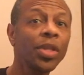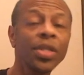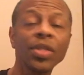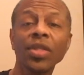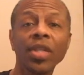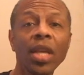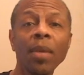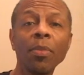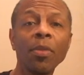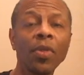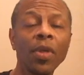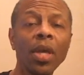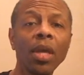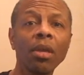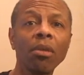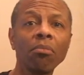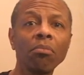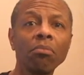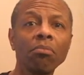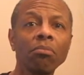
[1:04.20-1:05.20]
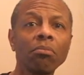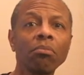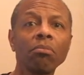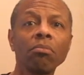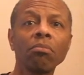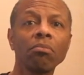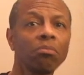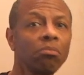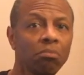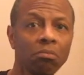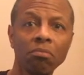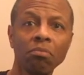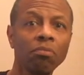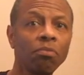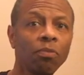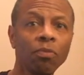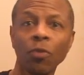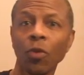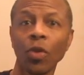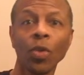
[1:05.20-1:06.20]
the same thing
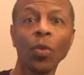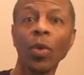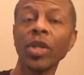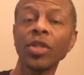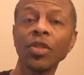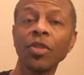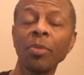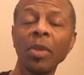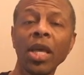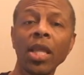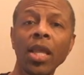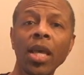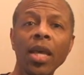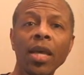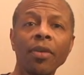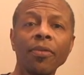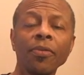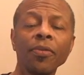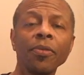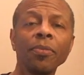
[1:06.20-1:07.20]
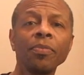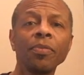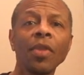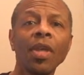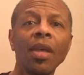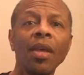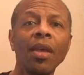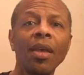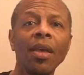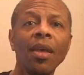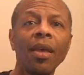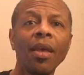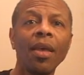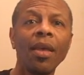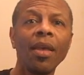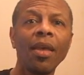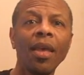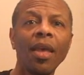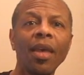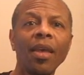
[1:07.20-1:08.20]
for the rest of my life.
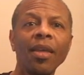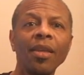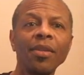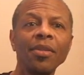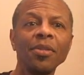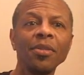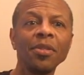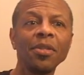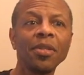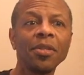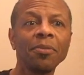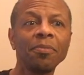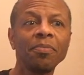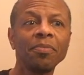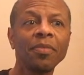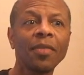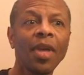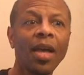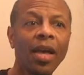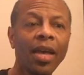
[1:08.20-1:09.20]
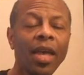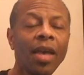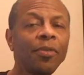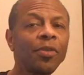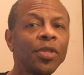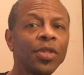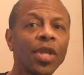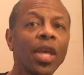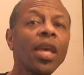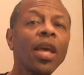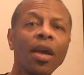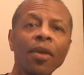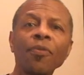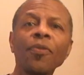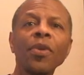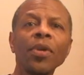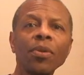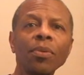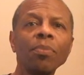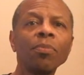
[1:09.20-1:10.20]
And I have to say, I
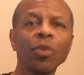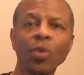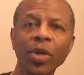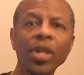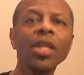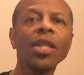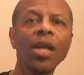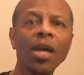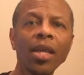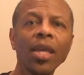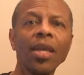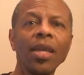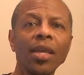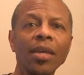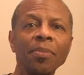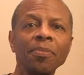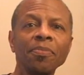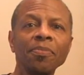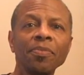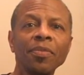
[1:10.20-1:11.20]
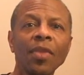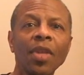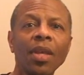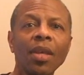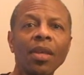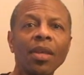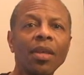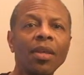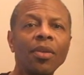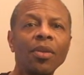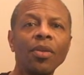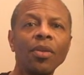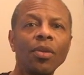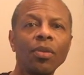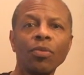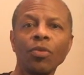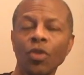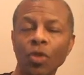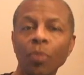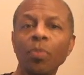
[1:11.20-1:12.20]
feel pretty lucky
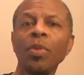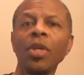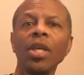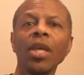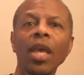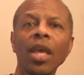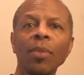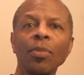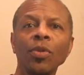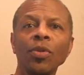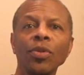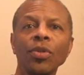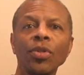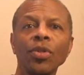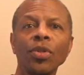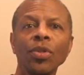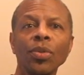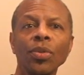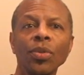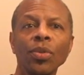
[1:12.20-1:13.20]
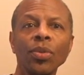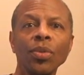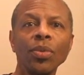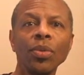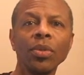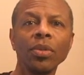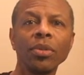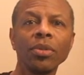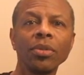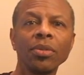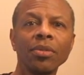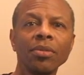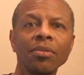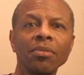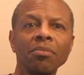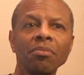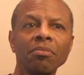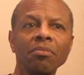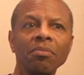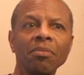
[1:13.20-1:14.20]
to be able to
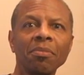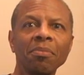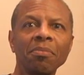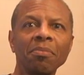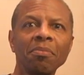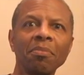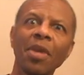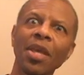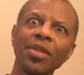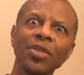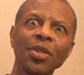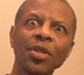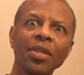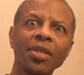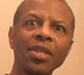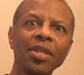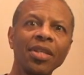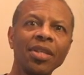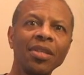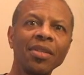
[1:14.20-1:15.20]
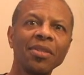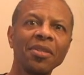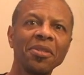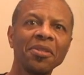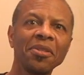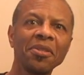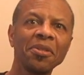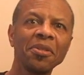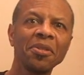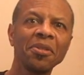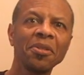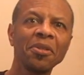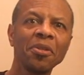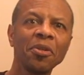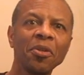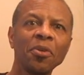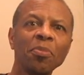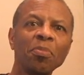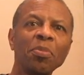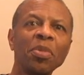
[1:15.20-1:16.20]
basically
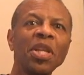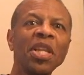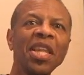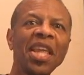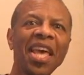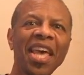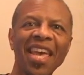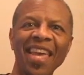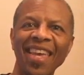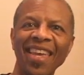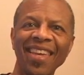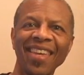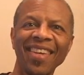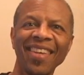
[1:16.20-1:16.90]
play,